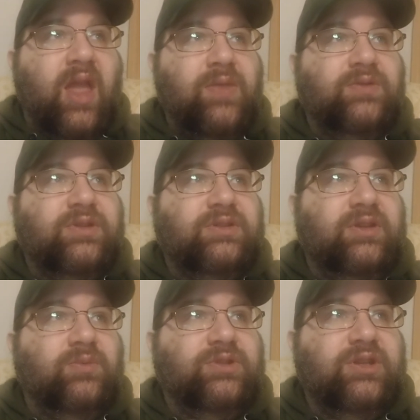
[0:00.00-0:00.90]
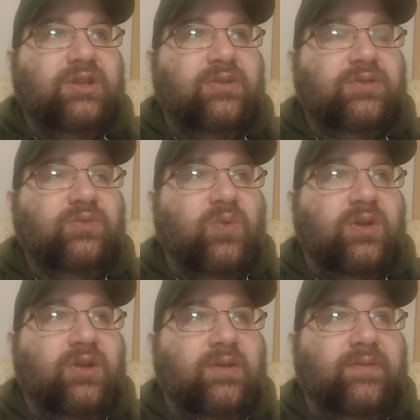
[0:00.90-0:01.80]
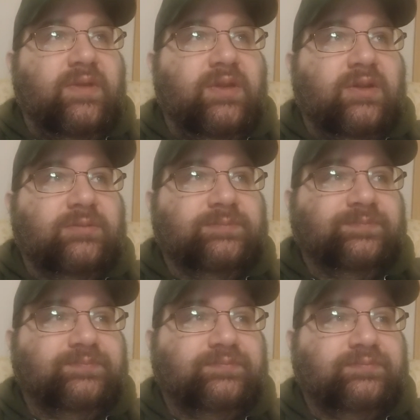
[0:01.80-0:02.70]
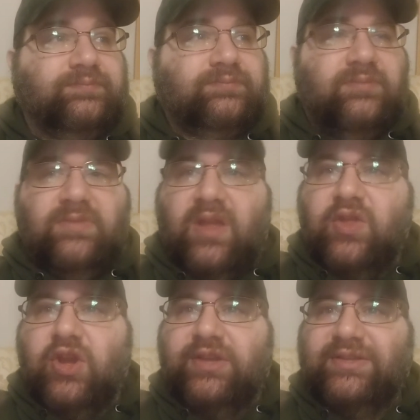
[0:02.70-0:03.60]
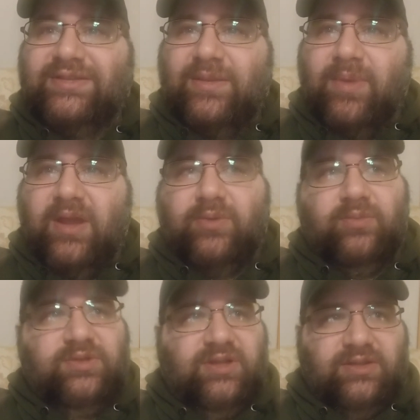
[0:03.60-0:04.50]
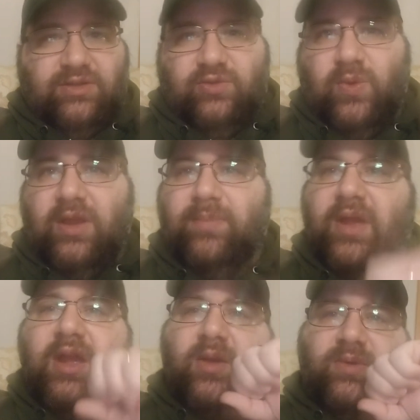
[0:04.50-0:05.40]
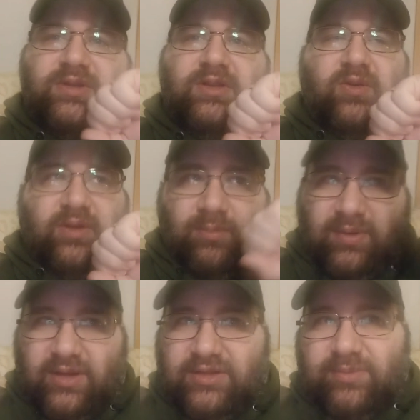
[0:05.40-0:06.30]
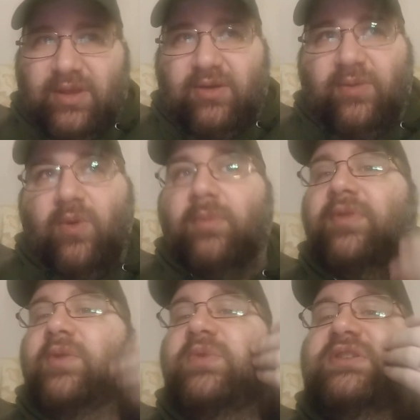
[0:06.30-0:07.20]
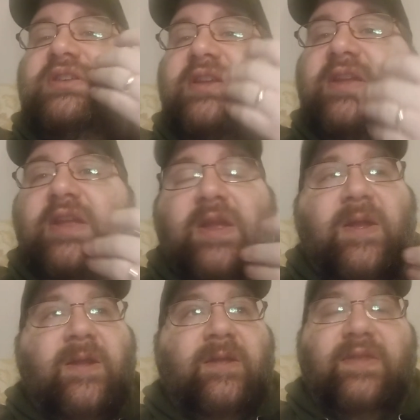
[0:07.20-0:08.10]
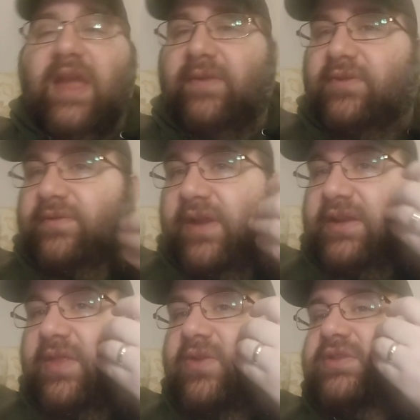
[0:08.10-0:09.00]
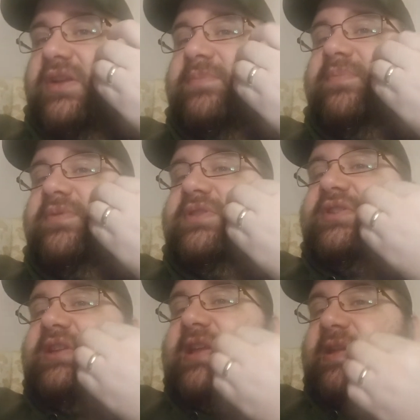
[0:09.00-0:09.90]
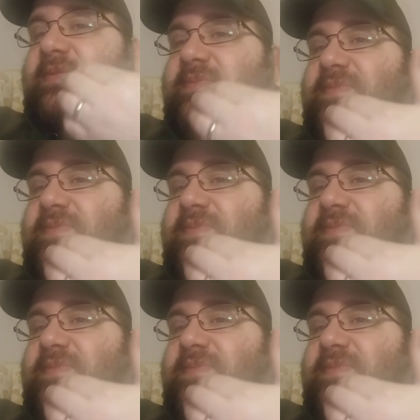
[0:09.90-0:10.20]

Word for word: And there's a scene where she kills one of the um, My cousin's in the bathroom. She takes a swipe. We see, you know, a little blood splatter on the wall, but then we see the after effect, and there's like skin,